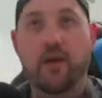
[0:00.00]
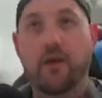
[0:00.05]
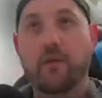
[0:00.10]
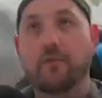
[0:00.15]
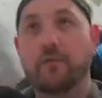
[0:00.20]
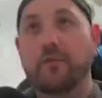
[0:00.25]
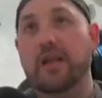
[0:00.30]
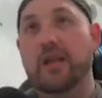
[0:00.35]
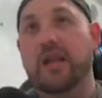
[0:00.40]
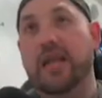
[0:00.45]

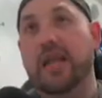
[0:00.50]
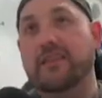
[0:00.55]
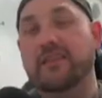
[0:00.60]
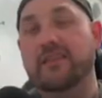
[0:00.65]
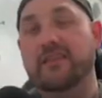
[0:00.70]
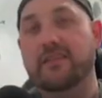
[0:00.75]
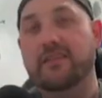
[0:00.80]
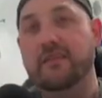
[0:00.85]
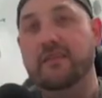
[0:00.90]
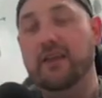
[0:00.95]

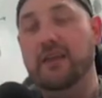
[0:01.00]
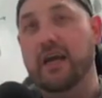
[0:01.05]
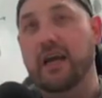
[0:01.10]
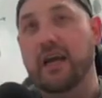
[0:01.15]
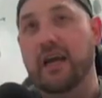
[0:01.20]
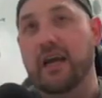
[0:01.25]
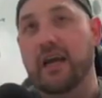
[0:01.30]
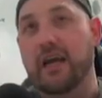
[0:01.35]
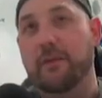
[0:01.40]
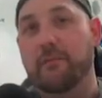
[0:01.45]
Mutilate,
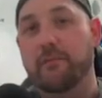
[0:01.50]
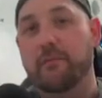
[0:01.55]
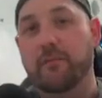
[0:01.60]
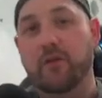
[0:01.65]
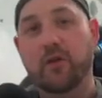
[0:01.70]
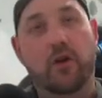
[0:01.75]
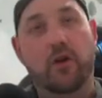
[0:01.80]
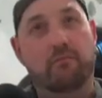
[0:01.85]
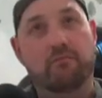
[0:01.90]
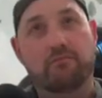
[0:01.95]
um,
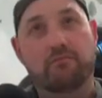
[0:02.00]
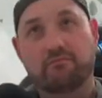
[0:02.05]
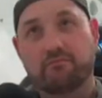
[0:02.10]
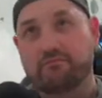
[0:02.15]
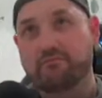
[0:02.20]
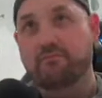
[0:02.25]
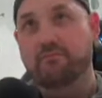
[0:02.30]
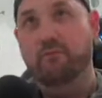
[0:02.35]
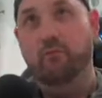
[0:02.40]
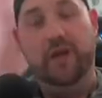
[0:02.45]
you know,
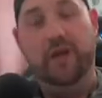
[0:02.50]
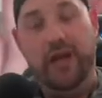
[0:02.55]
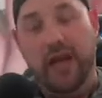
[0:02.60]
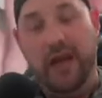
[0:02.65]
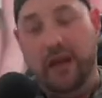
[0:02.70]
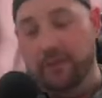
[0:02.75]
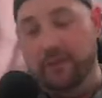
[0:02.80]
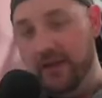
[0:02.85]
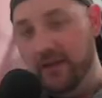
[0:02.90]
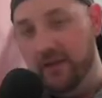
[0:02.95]
we
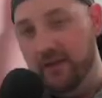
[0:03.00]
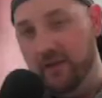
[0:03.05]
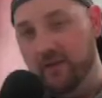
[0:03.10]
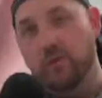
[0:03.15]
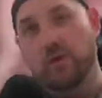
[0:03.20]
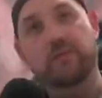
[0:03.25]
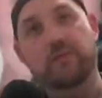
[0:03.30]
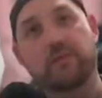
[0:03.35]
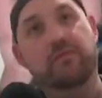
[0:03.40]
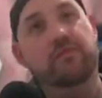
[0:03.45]
are playing a lot of
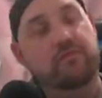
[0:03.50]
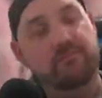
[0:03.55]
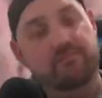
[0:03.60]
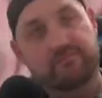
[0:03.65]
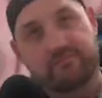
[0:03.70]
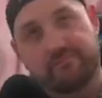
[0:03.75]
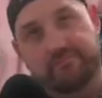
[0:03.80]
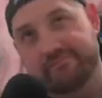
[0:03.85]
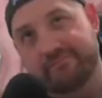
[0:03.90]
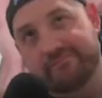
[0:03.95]
swamps.
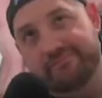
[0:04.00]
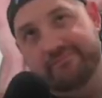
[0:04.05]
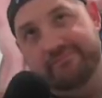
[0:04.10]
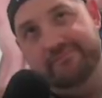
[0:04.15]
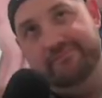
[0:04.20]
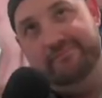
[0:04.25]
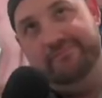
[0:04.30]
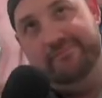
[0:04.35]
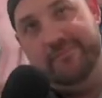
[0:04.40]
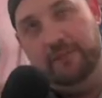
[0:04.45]

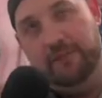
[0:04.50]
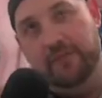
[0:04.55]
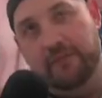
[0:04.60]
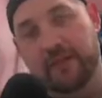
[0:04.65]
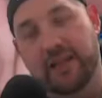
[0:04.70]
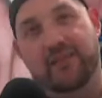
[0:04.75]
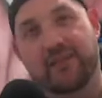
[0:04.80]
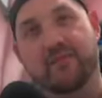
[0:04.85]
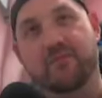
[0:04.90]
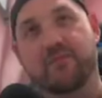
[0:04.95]
I
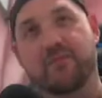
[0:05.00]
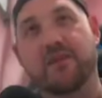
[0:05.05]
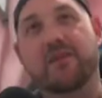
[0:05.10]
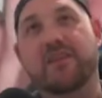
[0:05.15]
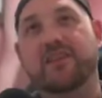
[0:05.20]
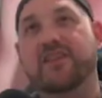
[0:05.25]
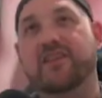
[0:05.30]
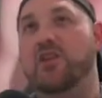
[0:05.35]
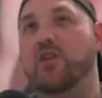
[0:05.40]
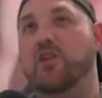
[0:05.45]
play this pretty
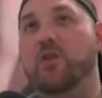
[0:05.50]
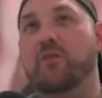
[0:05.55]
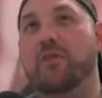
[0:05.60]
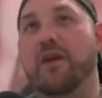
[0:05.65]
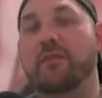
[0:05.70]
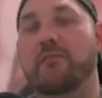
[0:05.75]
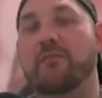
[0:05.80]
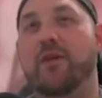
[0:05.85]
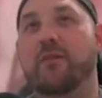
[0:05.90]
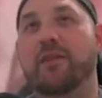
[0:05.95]
much in all my
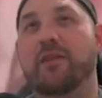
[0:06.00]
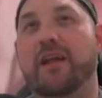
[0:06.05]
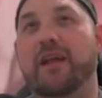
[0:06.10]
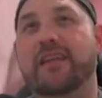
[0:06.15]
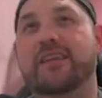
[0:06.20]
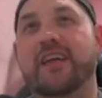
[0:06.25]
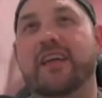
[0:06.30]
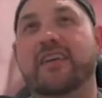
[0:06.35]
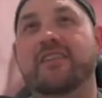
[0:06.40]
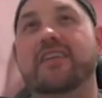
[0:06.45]
mono black
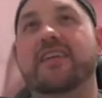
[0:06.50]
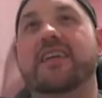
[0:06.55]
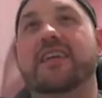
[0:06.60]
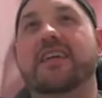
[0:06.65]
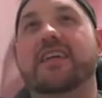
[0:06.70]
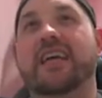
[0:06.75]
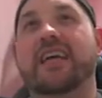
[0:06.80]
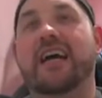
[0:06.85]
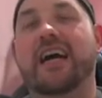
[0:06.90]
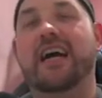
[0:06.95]
decks.
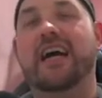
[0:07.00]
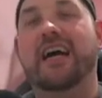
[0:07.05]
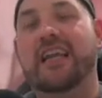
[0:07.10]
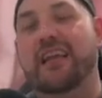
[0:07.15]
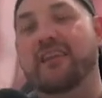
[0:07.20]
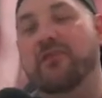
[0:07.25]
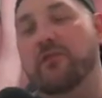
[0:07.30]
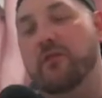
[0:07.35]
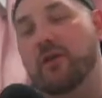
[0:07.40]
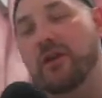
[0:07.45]
Uh,
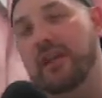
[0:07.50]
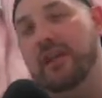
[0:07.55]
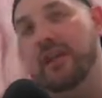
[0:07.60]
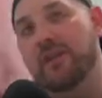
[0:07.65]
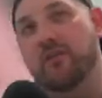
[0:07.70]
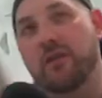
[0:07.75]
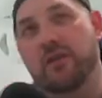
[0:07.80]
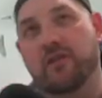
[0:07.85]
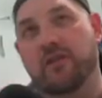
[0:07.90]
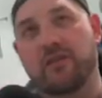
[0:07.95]
negative one,
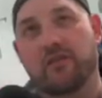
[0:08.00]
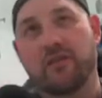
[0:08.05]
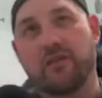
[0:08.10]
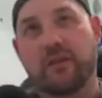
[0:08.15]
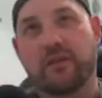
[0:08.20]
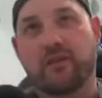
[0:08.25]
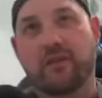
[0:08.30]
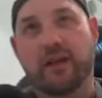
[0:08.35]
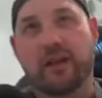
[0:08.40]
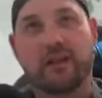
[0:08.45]
negative one is really
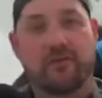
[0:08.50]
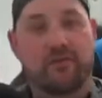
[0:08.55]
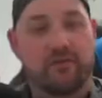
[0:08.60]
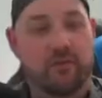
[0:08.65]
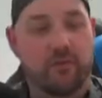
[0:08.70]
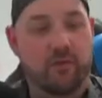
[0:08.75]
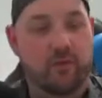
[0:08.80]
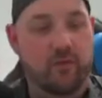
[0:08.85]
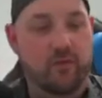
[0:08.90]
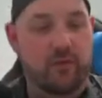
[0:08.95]
great
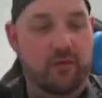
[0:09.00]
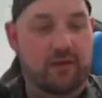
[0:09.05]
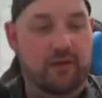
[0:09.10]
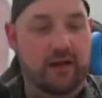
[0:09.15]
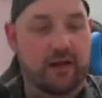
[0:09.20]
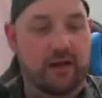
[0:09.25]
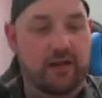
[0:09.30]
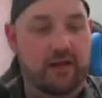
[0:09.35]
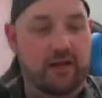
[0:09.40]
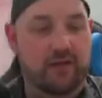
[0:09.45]
for
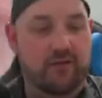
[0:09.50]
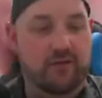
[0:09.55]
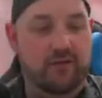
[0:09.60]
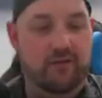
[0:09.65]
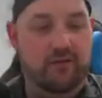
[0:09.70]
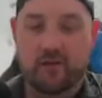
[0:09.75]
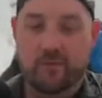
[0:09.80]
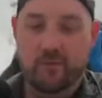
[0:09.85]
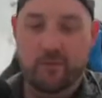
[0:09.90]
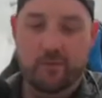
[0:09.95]
around
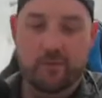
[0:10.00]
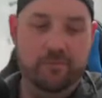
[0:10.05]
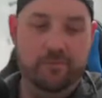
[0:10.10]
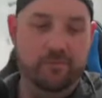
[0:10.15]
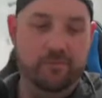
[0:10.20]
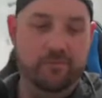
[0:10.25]
indestructible.